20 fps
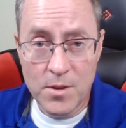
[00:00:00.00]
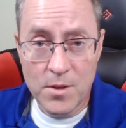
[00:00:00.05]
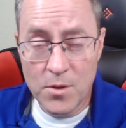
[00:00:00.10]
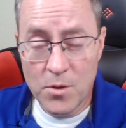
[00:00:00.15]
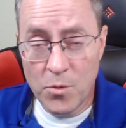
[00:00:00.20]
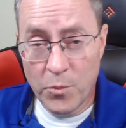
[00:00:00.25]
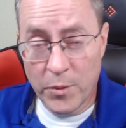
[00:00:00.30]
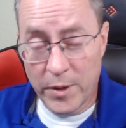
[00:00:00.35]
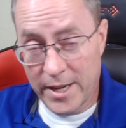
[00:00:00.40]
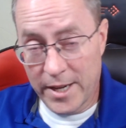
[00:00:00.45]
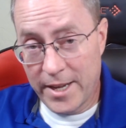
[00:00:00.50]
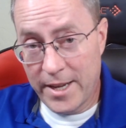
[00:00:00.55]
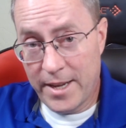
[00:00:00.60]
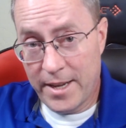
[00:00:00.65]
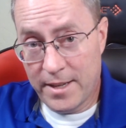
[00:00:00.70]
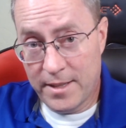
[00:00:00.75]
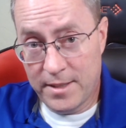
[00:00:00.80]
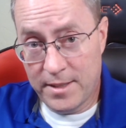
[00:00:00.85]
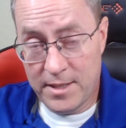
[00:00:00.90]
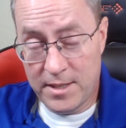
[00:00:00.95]
When I
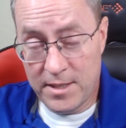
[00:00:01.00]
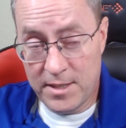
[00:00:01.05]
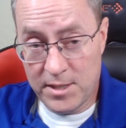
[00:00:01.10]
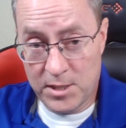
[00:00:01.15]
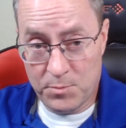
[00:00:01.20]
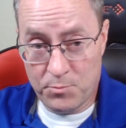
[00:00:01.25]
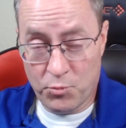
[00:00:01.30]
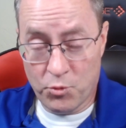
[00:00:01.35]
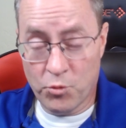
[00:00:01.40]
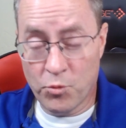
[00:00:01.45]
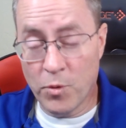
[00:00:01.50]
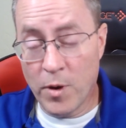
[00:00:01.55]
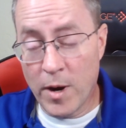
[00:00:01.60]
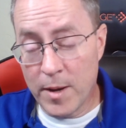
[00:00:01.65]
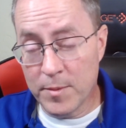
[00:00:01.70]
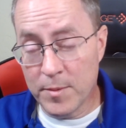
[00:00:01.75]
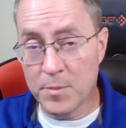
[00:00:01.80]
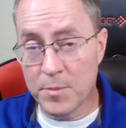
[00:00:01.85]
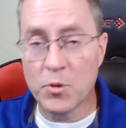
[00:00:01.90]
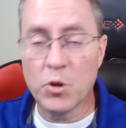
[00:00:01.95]
had this
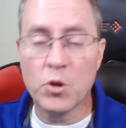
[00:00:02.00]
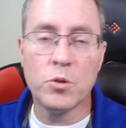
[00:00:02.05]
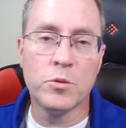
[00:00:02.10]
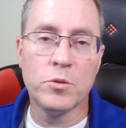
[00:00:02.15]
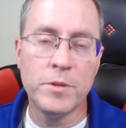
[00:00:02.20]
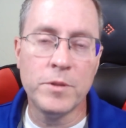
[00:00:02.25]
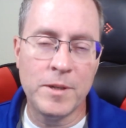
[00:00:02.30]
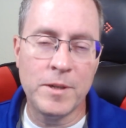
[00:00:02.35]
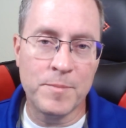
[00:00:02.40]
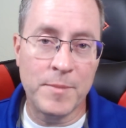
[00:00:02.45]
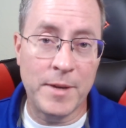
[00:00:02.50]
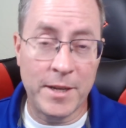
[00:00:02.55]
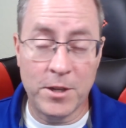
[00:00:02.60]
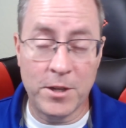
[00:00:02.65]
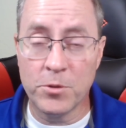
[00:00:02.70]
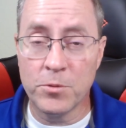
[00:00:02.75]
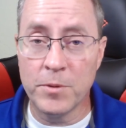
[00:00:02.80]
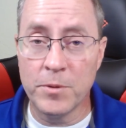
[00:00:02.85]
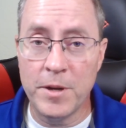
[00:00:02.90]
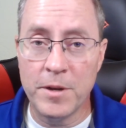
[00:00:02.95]
problem earlier in my
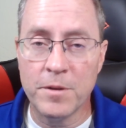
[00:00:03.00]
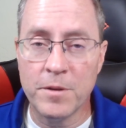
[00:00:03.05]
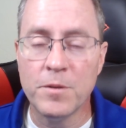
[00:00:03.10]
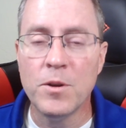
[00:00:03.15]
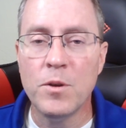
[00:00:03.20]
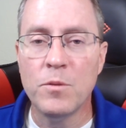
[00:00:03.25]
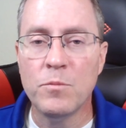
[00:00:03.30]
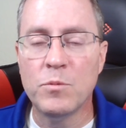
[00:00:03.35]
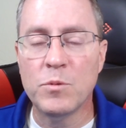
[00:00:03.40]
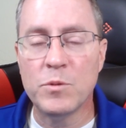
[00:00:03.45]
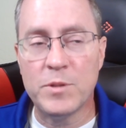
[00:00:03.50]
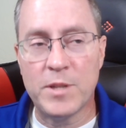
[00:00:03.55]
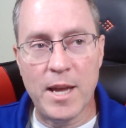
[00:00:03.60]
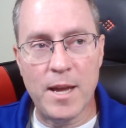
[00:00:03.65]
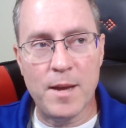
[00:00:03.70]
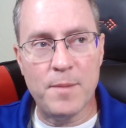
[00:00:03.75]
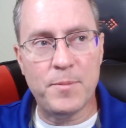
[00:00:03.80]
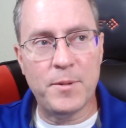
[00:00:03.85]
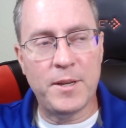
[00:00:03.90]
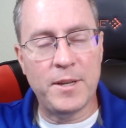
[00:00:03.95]
career, what was
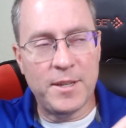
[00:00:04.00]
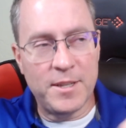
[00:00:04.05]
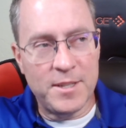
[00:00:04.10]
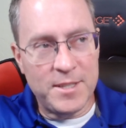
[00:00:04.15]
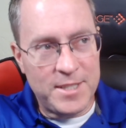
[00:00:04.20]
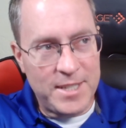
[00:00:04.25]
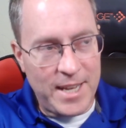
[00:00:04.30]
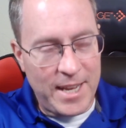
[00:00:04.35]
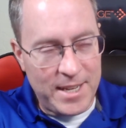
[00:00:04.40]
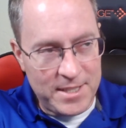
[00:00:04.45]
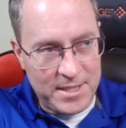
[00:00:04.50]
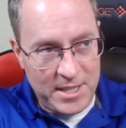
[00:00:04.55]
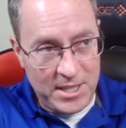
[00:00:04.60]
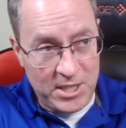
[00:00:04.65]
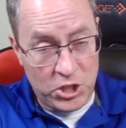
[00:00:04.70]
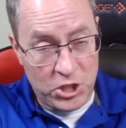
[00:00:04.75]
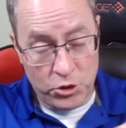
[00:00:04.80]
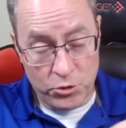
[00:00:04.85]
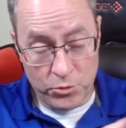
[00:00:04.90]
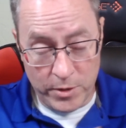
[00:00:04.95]
happening is as a
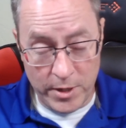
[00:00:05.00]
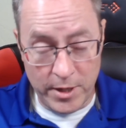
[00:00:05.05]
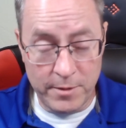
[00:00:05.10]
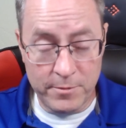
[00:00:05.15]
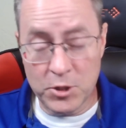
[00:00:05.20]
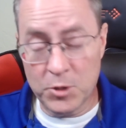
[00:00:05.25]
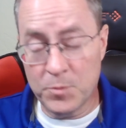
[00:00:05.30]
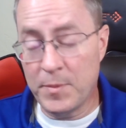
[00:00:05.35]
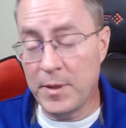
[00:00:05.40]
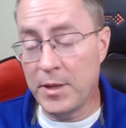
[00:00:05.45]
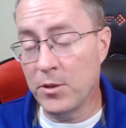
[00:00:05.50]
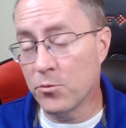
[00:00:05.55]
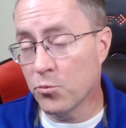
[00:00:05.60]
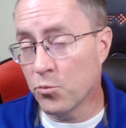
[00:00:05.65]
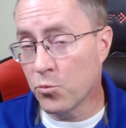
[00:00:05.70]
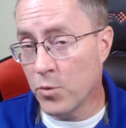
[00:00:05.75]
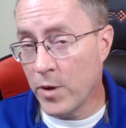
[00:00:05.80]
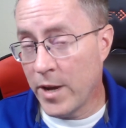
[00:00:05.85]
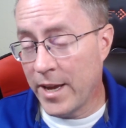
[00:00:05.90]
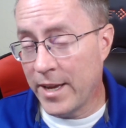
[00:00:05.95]
string was
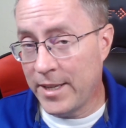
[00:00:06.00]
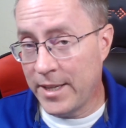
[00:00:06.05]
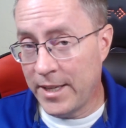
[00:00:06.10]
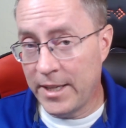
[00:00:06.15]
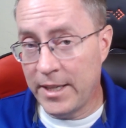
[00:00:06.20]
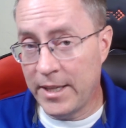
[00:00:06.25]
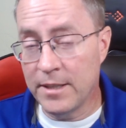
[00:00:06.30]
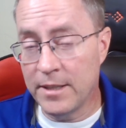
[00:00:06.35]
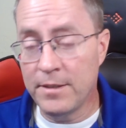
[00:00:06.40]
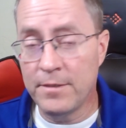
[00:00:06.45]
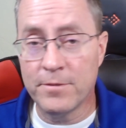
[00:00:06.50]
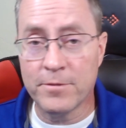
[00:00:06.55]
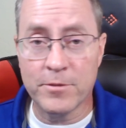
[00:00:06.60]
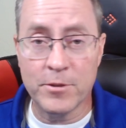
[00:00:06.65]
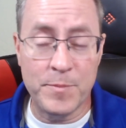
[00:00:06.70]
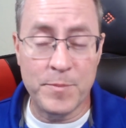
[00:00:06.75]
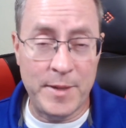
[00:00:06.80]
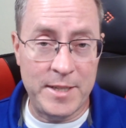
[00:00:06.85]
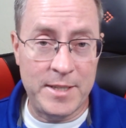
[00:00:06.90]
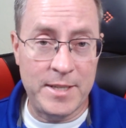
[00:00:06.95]
being read in
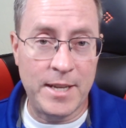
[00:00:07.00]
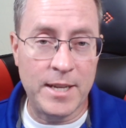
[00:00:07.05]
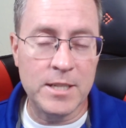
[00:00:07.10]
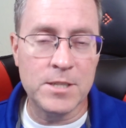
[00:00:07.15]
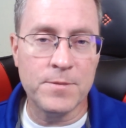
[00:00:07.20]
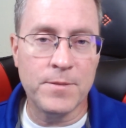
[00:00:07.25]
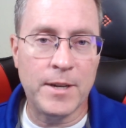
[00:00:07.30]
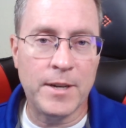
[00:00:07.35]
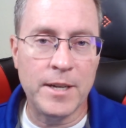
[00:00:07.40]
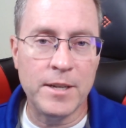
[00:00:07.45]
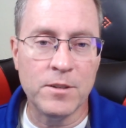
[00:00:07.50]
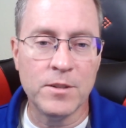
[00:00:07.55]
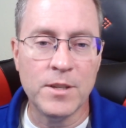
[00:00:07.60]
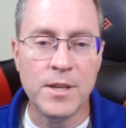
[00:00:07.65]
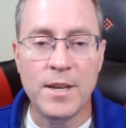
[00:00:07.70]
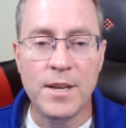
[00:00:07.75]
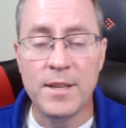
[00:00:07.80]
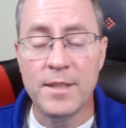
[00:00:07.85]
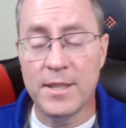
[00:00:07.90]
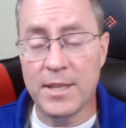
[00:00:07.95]
from a text file,
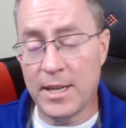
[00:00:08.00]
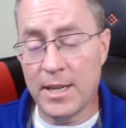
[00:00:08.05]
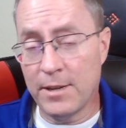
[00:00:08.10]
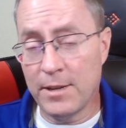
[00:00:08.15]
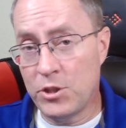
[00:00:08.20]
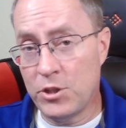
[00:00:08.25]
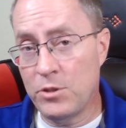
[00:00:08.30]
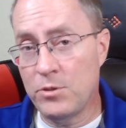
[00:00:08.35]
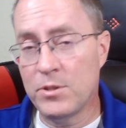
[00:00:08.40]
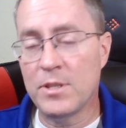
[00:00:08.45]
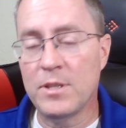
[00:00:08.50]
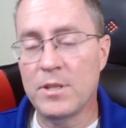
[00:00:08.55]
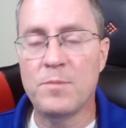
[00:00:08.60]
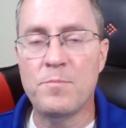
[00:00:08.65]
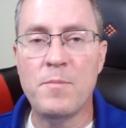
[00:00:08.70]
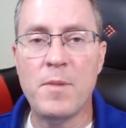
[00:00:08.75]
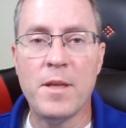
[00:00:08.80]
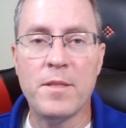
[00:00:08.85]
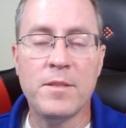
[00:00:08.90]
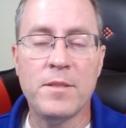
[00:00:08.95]
then I was
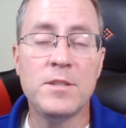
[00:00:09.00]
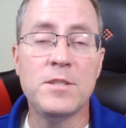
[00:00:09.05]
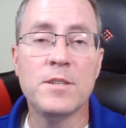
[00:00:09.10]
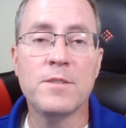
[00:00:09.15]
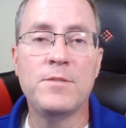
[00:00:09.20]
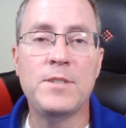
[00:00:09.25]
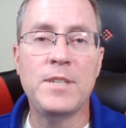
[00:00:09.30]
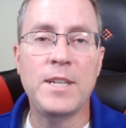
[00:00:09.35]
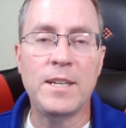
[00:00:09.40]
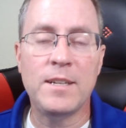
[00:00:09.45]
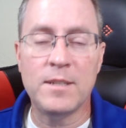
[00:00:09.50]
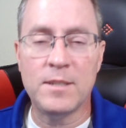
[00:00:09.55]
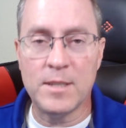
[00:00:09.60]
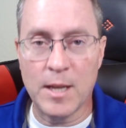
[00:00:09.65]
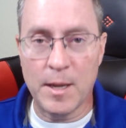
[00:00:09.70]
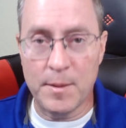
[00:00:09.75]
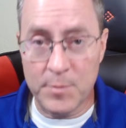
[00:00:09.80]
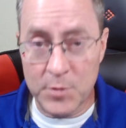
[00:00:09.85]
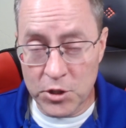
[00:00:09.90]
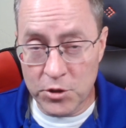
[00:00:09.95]
using methods of data
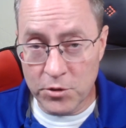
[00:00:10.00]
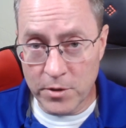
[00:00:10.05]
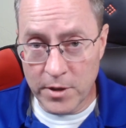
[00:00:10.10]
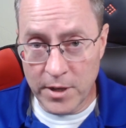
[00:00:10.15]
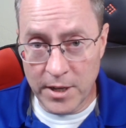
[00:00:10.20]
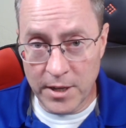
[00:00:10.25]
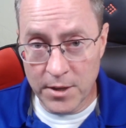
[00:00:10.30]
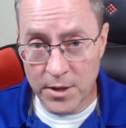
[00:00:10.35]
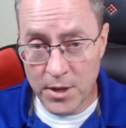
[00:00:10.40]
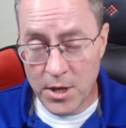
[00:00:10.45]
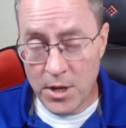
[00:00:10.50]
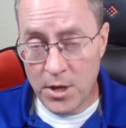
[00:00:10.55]
type string.